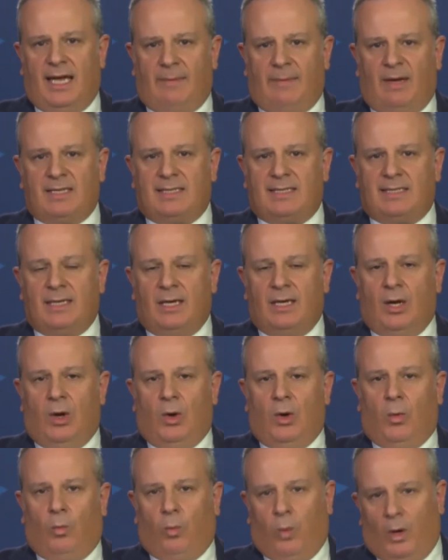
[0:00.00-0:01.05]
Hamas
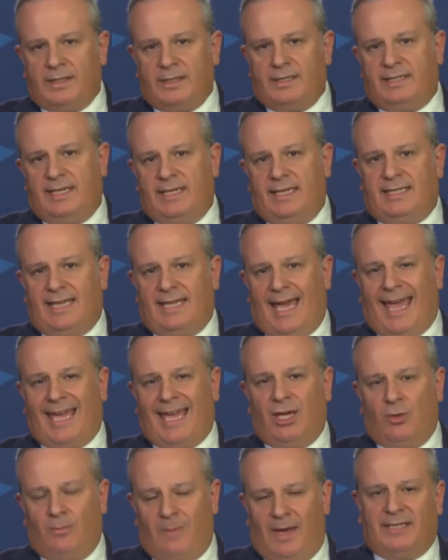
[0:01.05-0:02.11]
wanted a
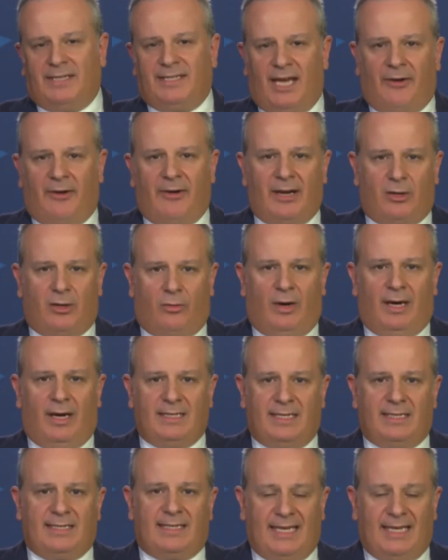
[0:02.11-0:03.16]
humanitarian
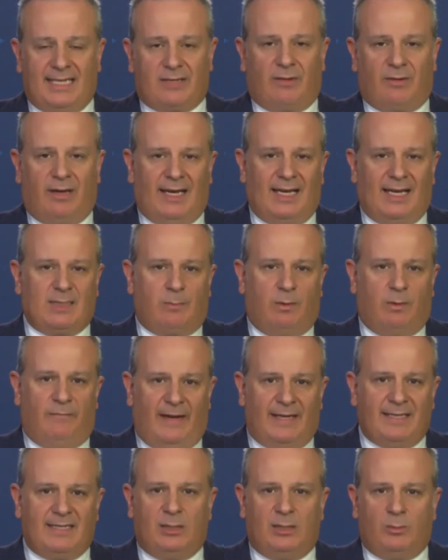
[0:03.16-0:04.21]
crisis. Israel has
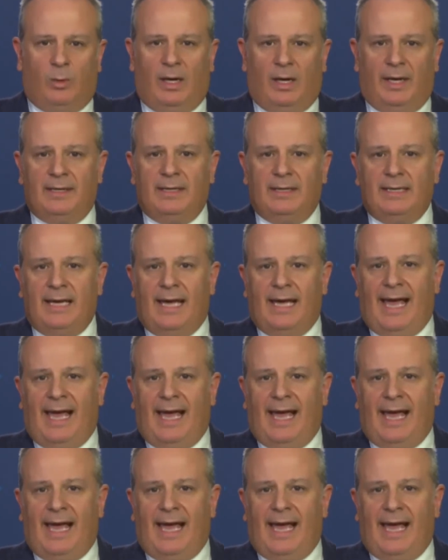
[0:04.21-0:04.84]
prevented one.